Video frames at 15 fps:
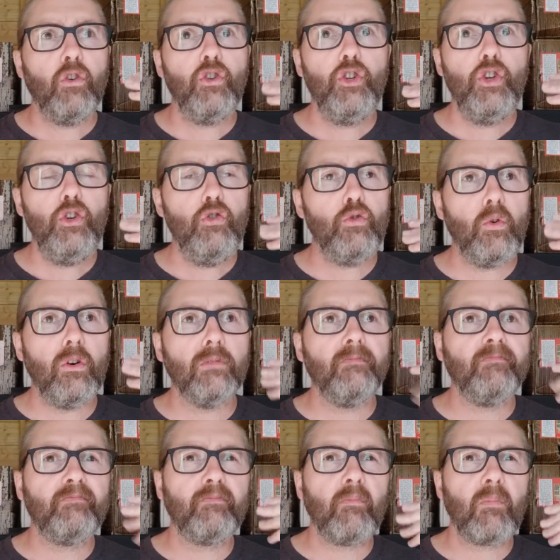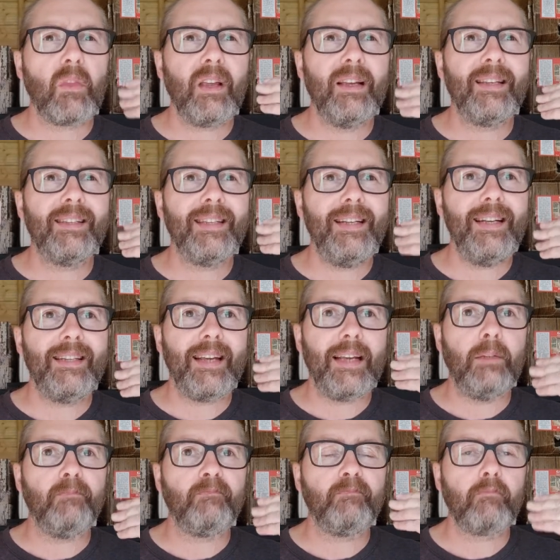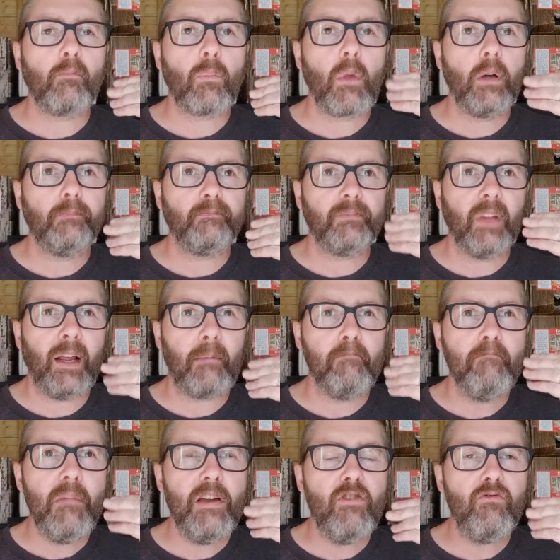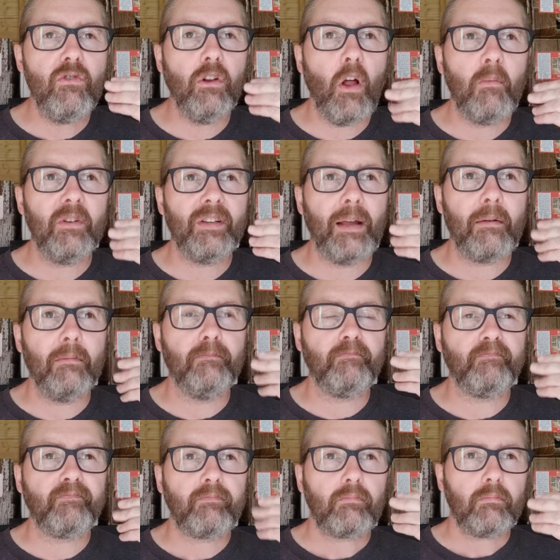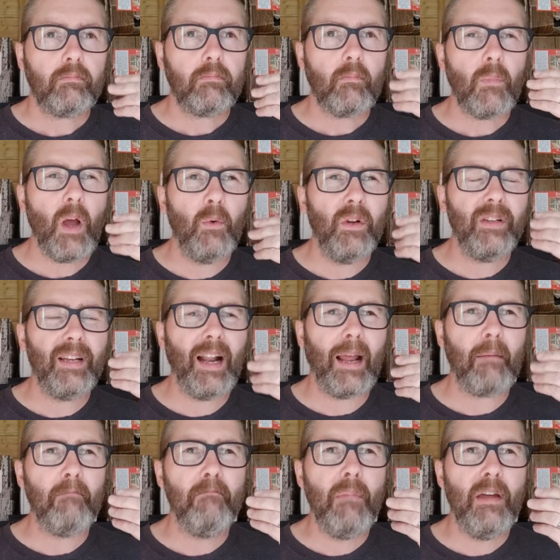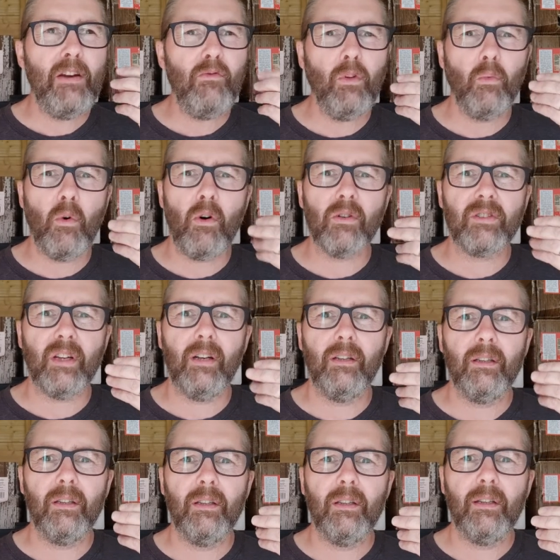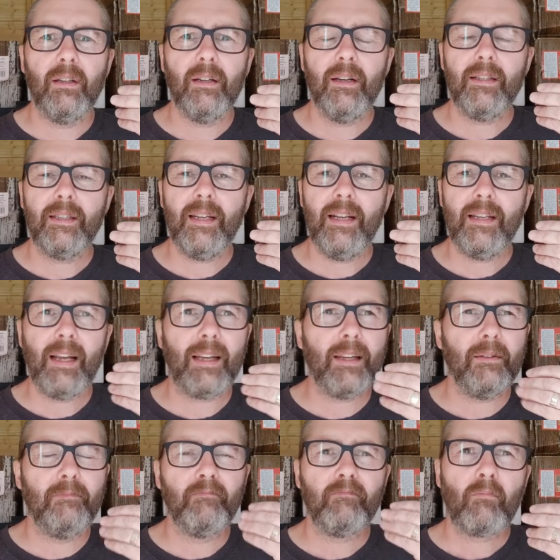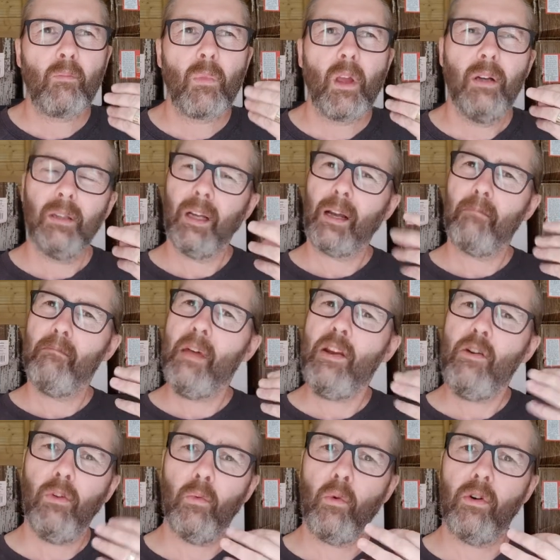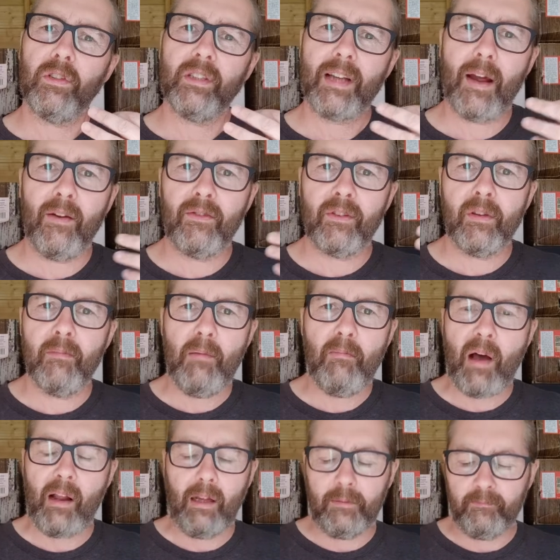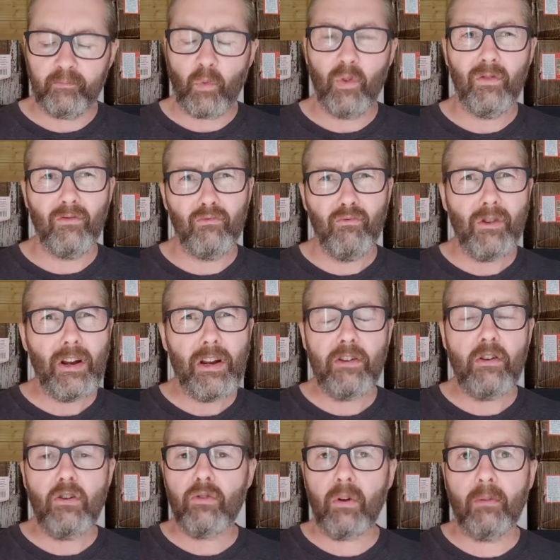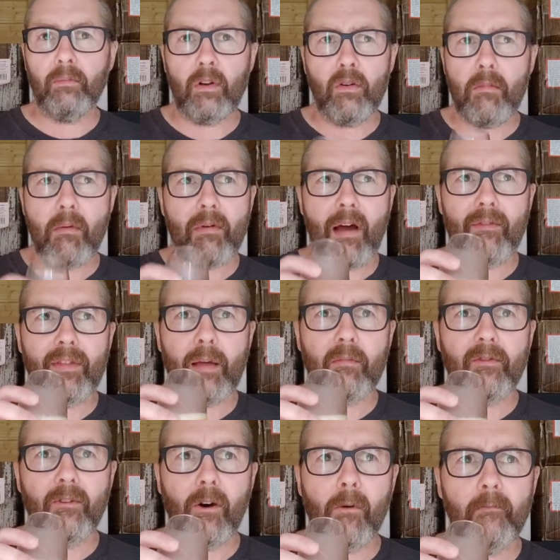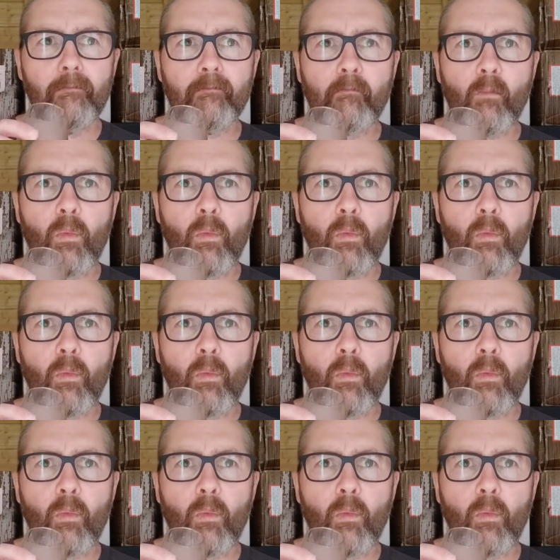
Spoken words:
Unusual acidity, like mineral, almost like, I want to say like mineral water. Acidic, like a mineral water character on the mid palate, which is really unusual. I don't remember having that before.